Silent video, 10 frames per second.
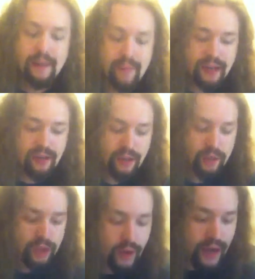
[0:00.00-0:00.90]
and I'm not going
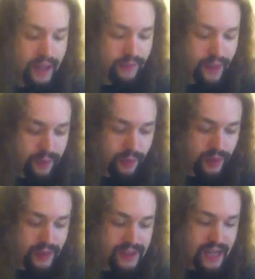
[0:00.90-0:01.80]
to, I have every
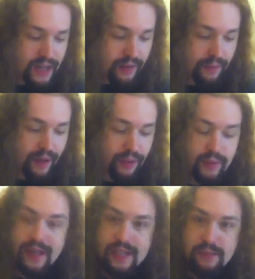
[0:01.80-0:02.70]
one of these out about
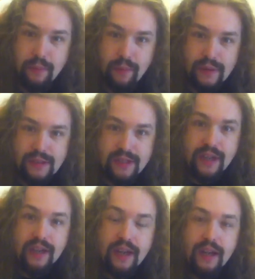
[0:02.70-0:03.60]
three decimal points,
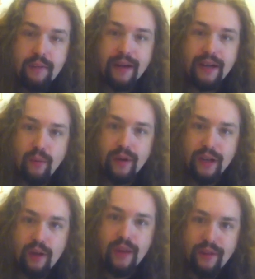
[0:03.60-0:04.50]
but I didn't
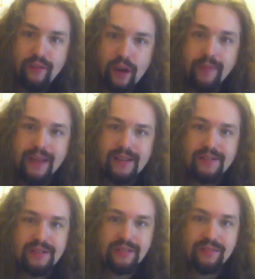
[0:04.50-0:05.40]
want to go that far
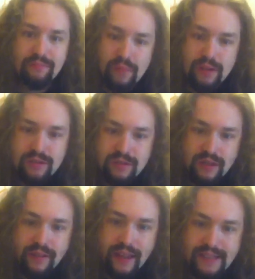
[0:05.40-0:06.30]
because most
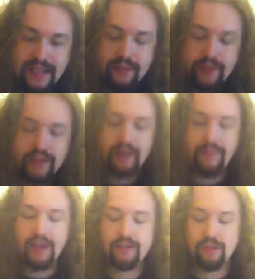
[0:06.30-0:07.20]
of that's not really going
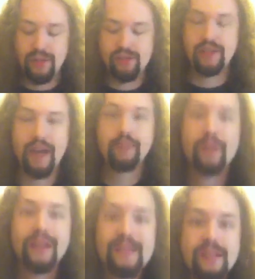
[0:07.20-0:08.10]
to matter too much. And I'm
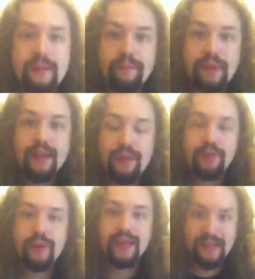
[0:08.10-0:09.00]
going to get to the big
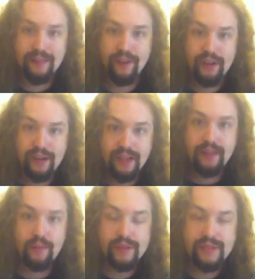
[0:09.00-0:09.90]
three at the very
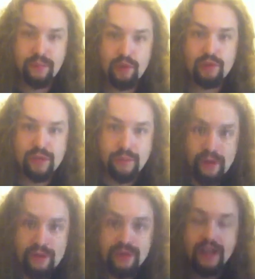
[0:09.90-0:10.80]
end, the ones that produce the
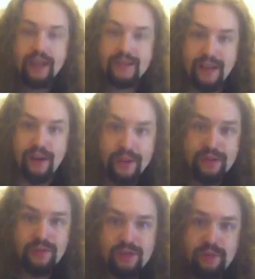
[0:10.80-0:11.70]
most, because I know
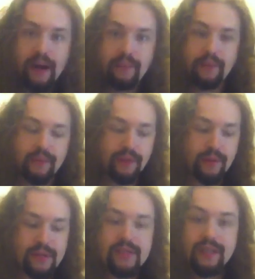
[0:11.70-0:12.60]
that's what you probably really
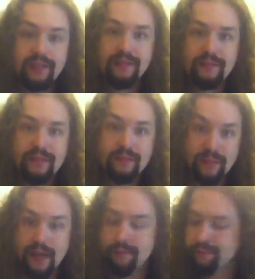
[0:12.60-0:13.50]
want to see.
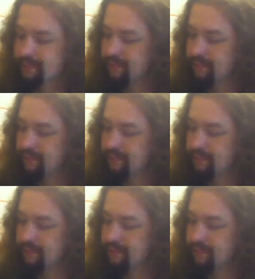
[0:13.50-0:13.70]
Okay?